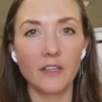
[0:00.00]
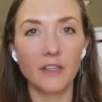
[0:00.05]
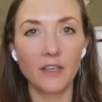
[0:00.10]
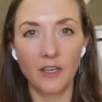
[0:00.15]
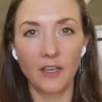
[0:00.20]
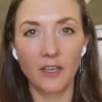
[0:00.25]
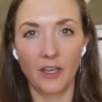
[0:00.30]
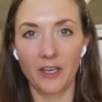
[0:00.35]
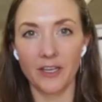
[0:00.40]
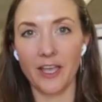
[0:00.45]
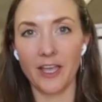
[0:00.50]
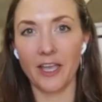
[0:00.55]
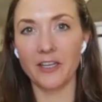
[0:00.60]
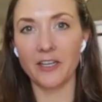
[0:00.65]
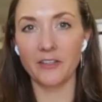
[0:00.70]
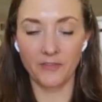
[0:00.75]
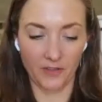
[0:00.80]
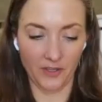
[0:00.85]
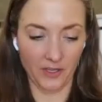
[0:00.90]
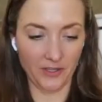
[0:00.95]
Kind
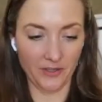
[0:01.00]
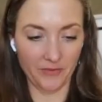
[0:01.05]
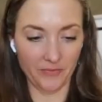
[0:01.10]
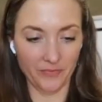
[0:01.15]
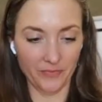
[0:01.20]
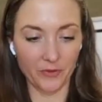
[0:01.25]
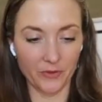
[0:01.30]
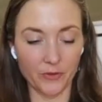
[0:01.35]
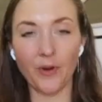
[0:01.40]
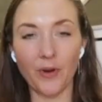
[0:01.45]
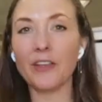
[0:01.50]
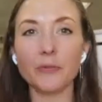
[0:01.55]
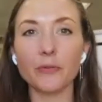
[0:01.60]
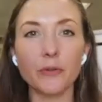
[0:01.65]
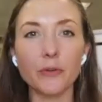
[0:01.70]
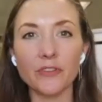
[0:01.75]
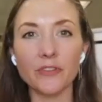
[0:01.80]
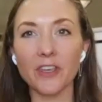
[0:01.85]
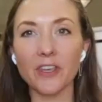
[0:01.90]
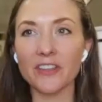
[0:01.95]
of
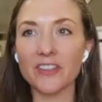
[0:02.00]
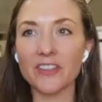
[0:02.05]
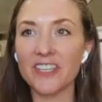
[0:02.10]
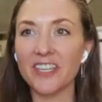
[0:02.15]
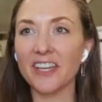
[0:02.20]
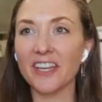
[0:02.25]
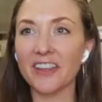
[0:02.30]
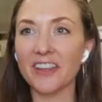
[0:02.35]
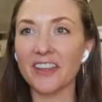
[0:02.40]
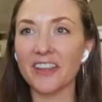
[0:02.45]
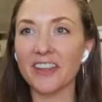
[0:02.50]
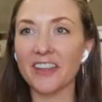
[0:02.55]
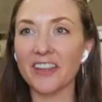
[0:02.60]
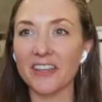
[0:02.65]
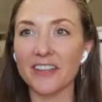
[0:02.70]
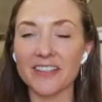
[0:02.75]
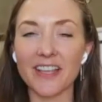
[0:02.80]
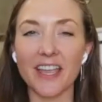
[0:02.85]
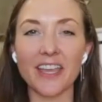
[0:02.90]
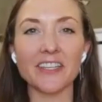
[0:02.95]
grassroots, like seeding the
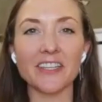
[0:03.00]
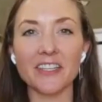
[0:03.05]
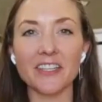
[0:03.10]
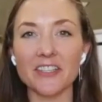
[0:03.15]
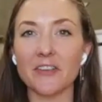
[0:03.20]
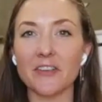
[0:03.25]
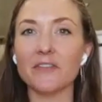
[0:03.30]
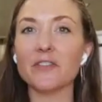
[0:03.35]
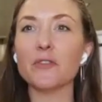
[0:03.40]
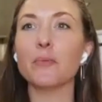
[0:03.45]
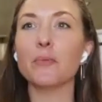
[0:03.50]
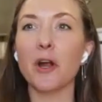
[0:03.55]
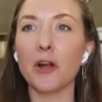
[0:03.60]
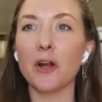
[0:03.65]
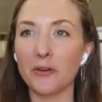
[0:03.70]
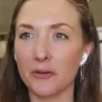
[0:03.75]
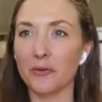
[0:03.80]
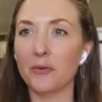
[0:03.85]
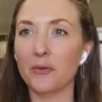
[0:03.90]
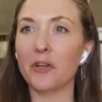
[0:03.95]
scientists of
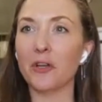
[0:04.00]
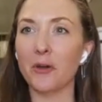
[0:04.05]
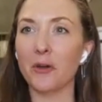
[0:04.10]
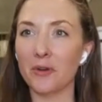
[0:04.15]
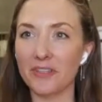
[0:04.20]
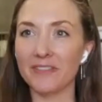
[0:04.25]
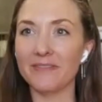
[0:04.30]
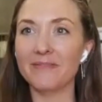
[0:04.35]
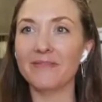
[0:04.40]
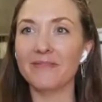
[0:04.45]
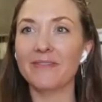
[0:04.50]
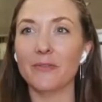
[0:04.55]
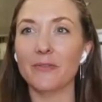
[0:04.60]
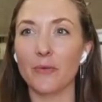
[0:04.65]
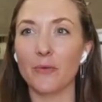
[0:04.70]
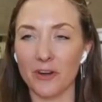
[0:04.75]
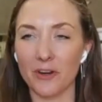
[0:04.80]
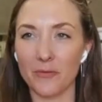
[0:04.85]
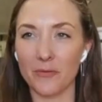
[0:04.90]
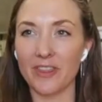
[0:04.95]
tomorrow who will go and
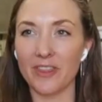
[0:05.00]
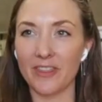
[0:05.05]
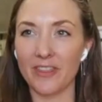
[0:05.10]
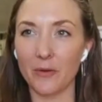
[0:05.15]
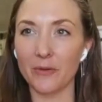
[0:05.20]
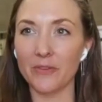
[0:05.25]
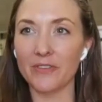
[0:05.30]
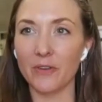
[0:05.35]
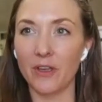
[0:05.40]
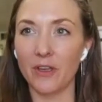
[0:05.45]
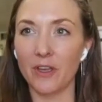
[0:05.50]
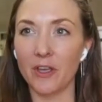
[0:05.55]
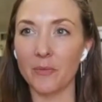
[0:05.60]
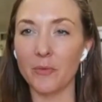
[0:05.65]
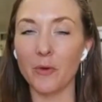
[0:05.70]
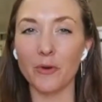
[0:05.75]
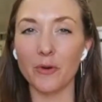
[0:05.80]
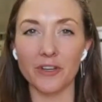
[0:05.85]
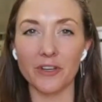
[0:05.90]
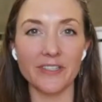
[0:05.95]
work with those
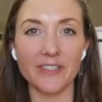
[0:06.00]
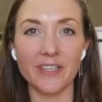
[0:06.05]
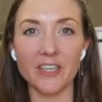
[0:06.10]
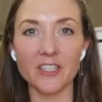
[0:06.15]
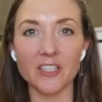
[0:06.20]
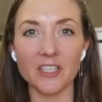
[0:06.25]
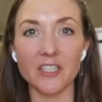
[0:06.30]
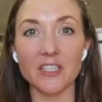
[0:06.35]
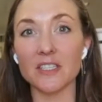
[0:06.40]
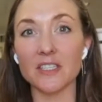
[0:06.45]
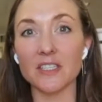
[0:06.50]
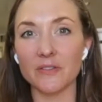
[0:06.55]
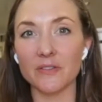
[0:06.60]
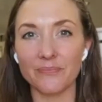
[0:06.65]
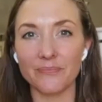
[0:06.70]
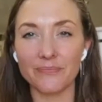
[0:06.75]
organizations.